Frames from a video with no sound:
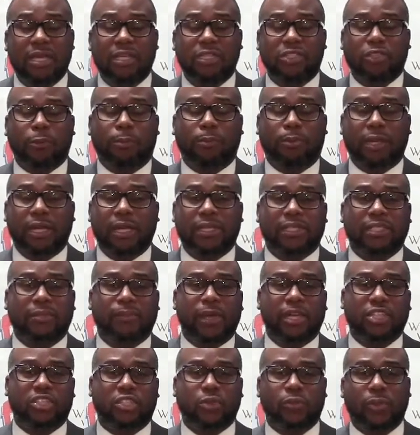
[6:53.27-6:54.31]
So please just
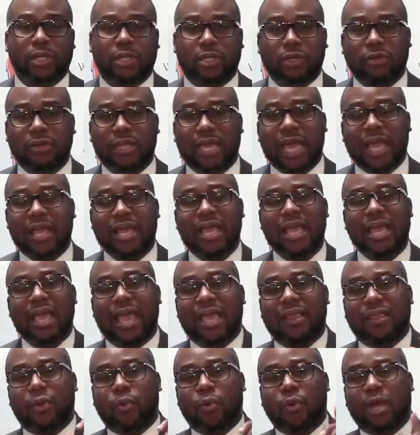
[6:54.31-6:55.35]
make sure we do that.
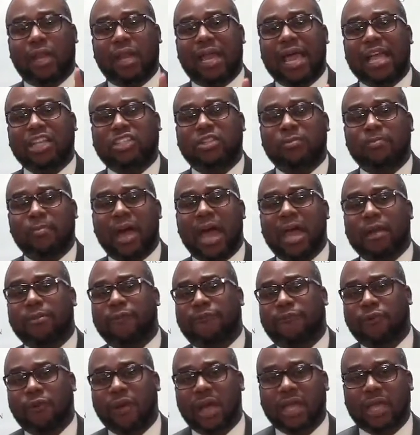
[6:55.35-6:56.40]
And then one last reminder
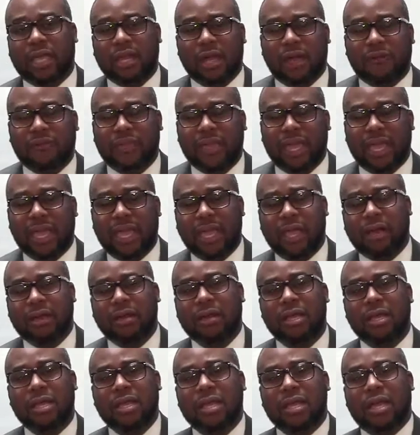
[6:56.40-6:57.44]
before I get off the air.